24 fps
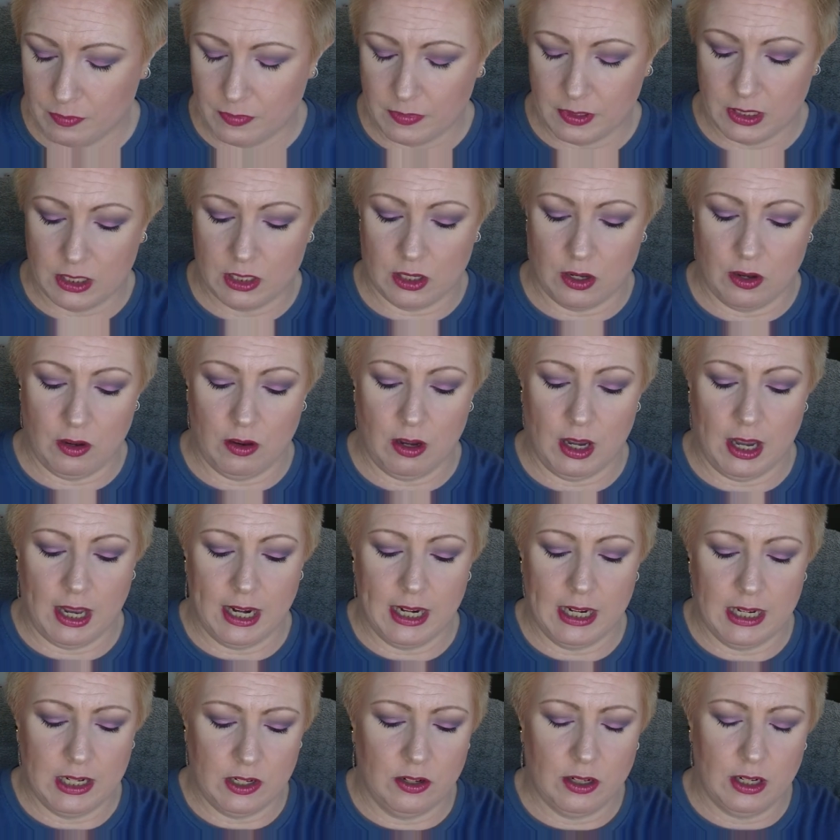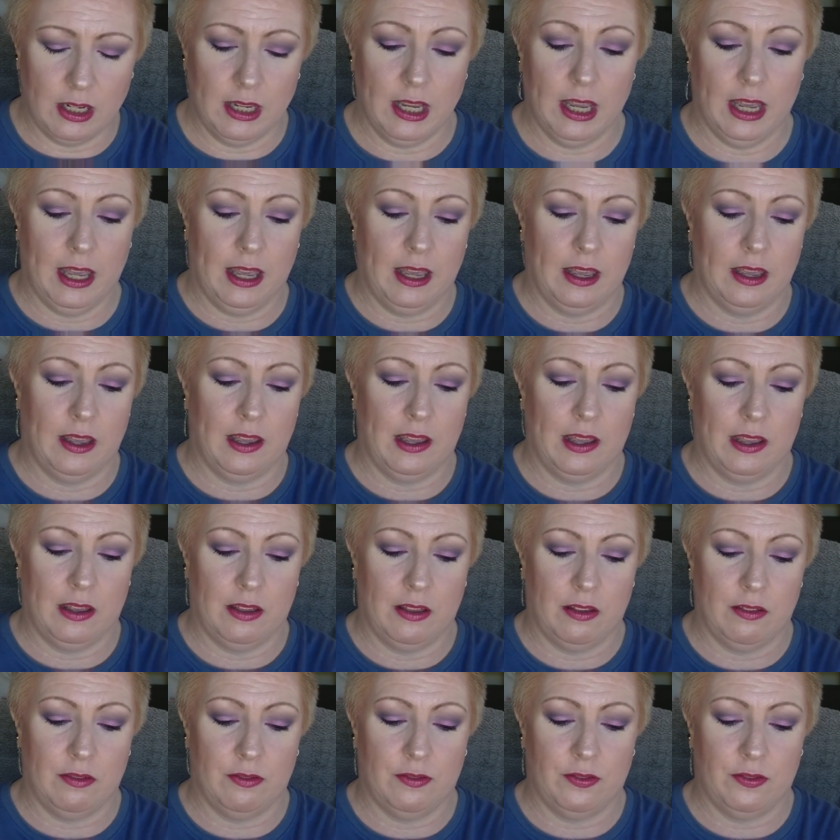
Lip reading: So I literally have